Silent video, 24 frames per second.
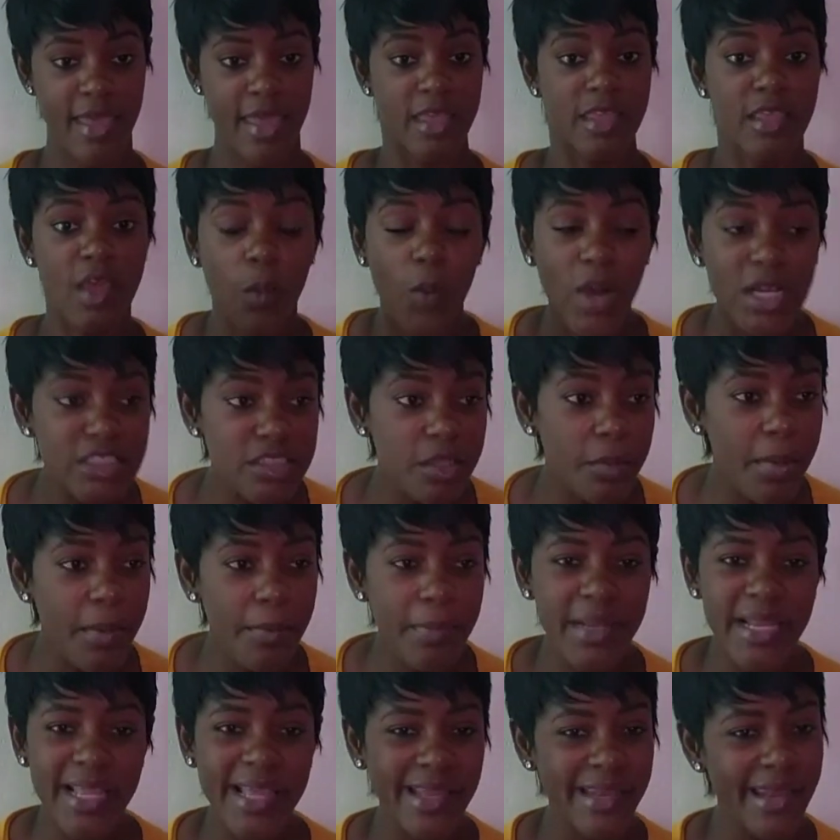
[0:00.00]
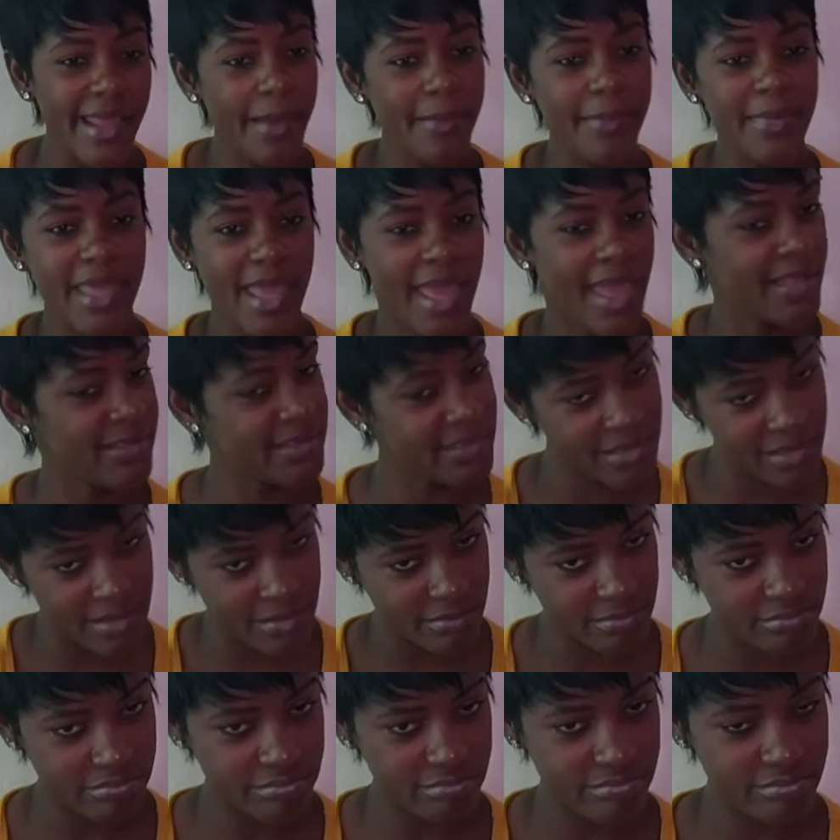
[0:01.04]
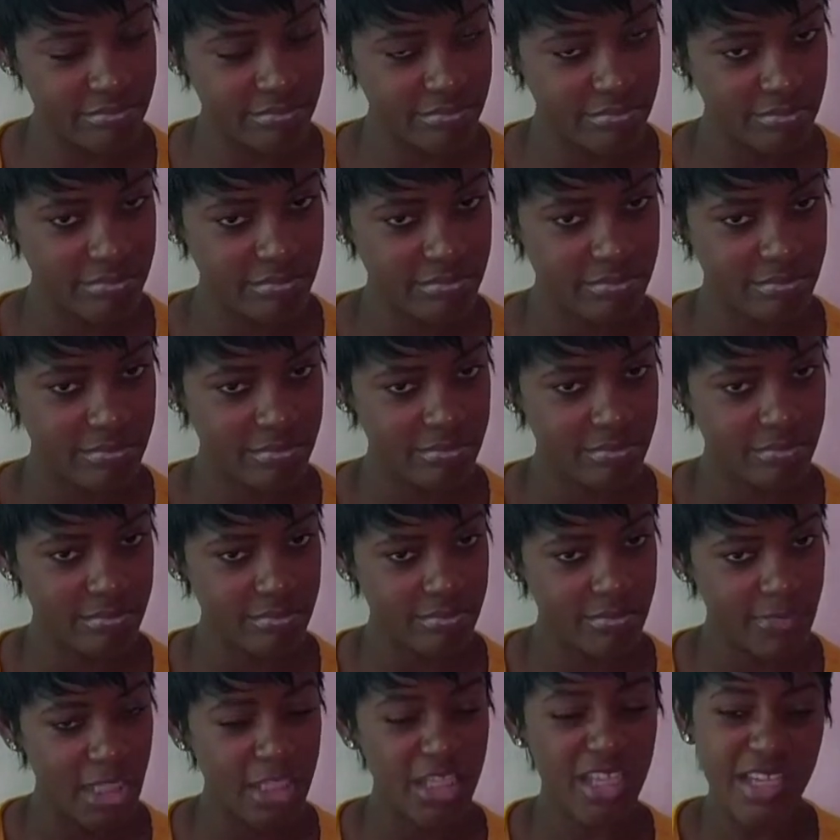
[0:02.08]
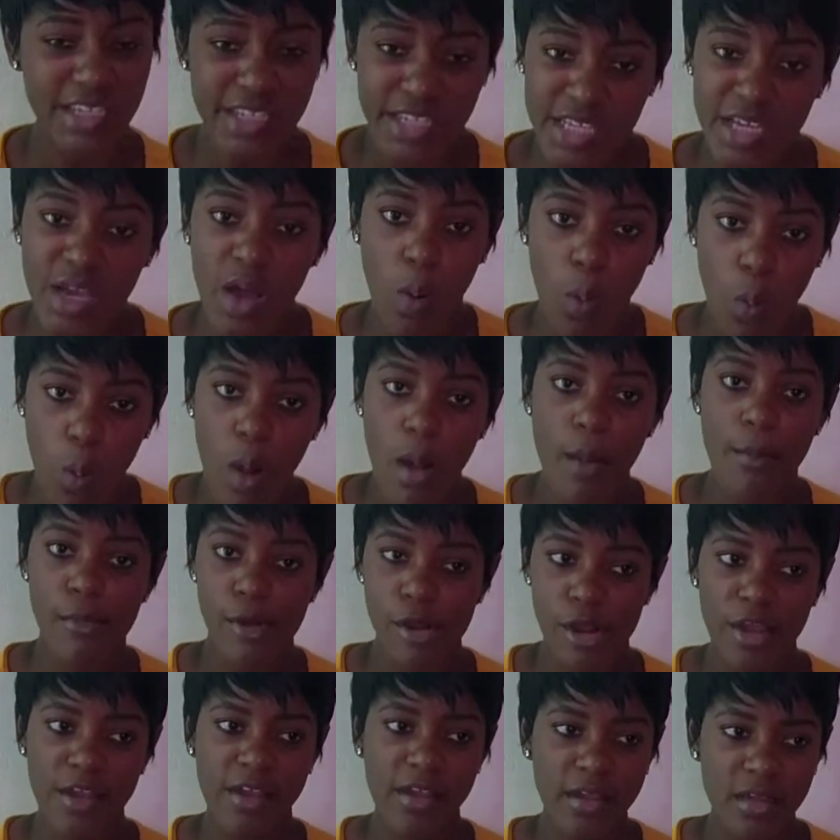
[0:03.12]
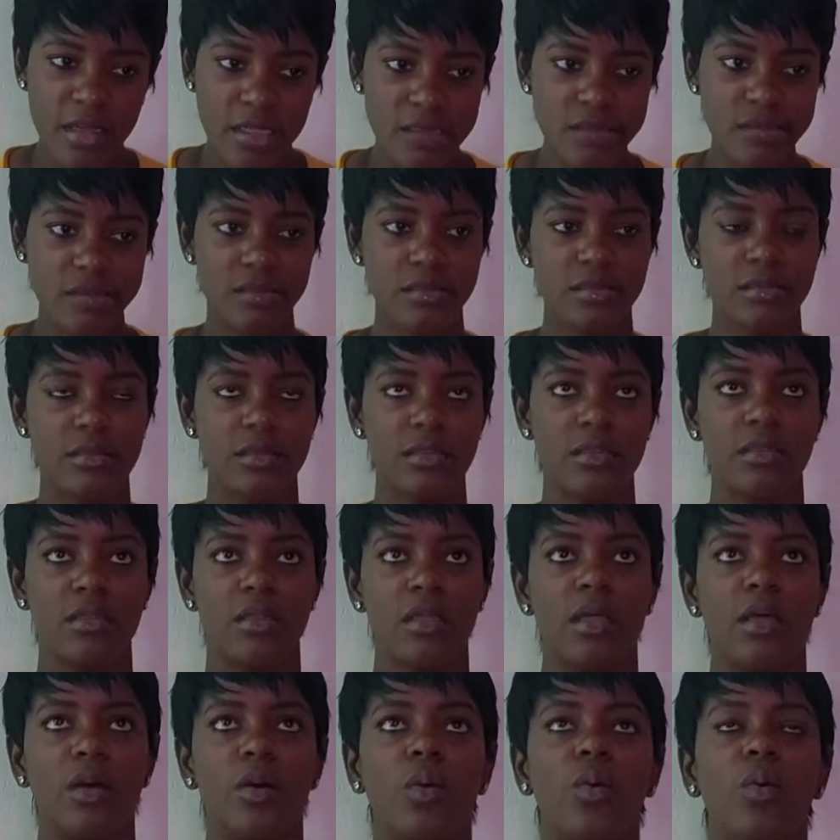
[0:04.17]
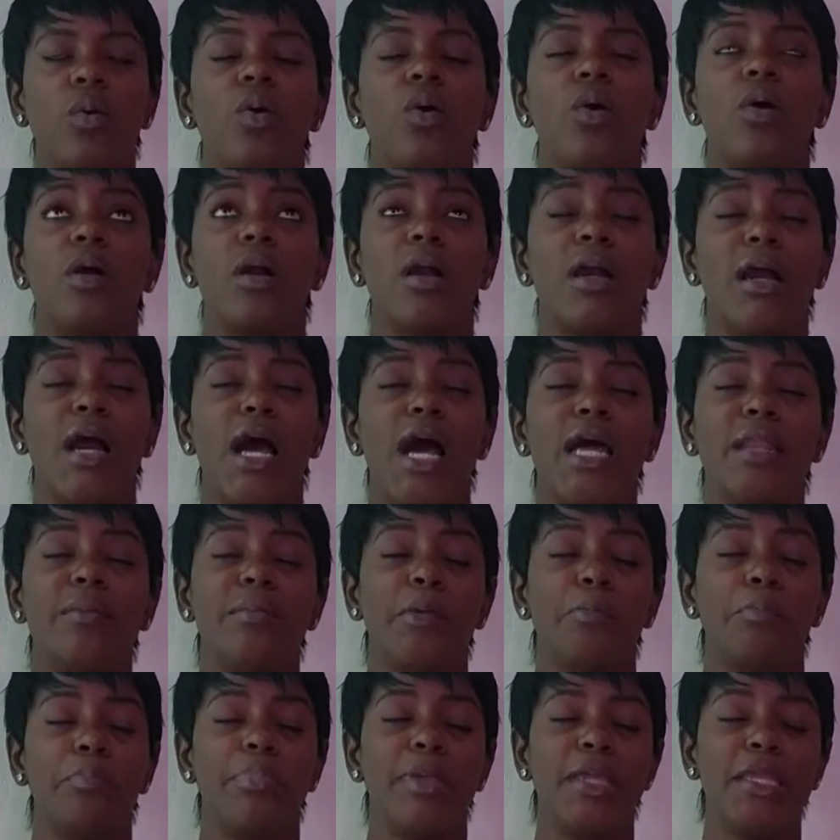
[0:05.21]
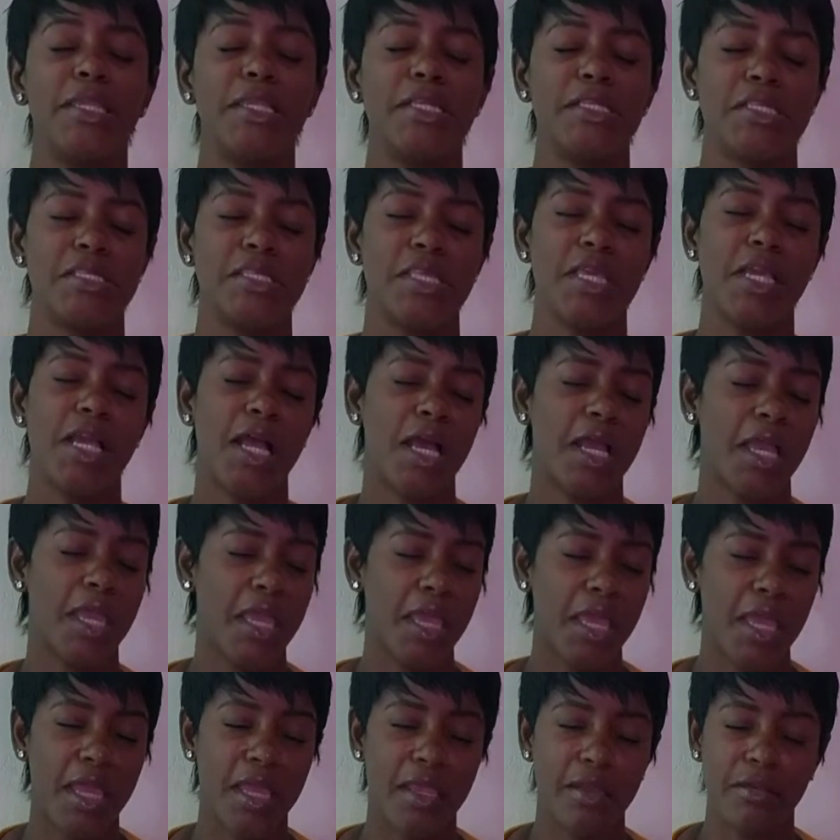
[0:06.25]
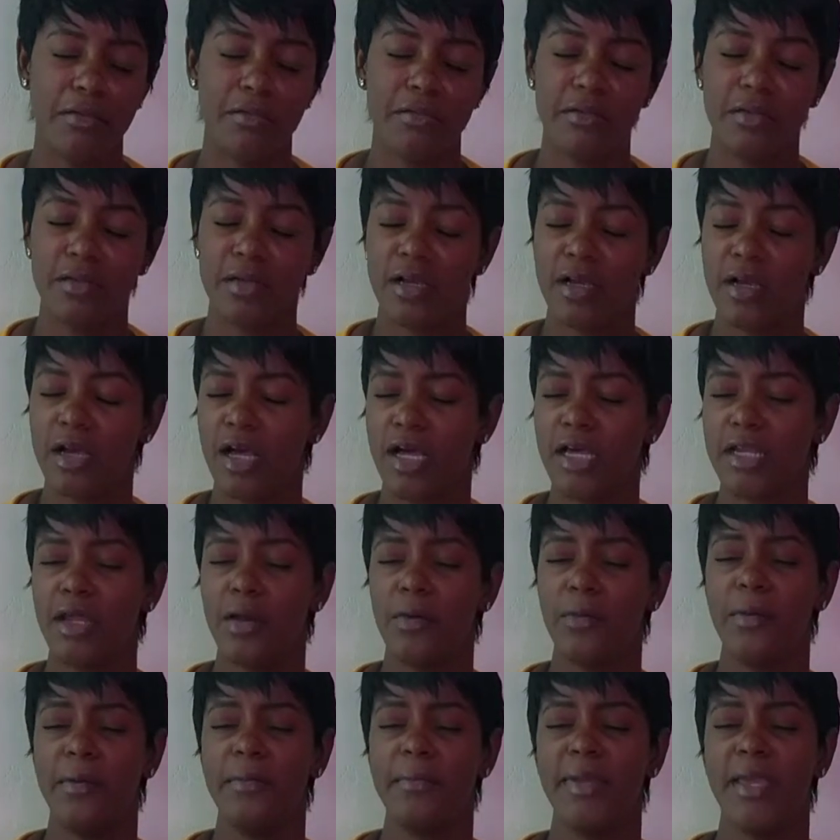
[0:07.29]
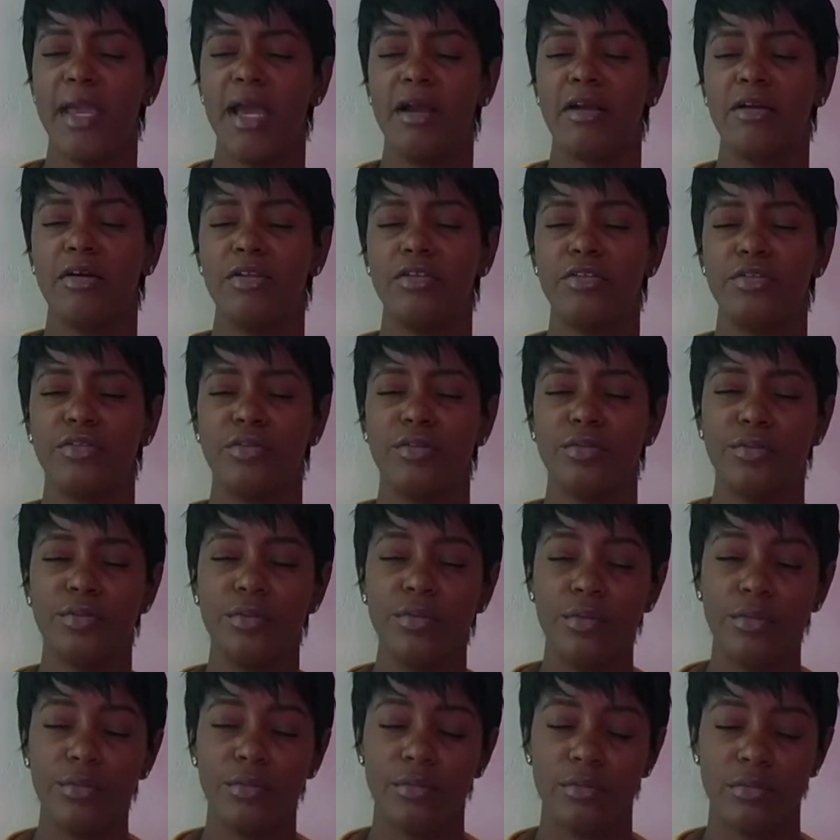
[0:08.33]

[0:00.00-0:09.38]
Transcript: You wash up your plate them yet? You do your homework? Oh God, my pitney sick again. God, what me I gonna do?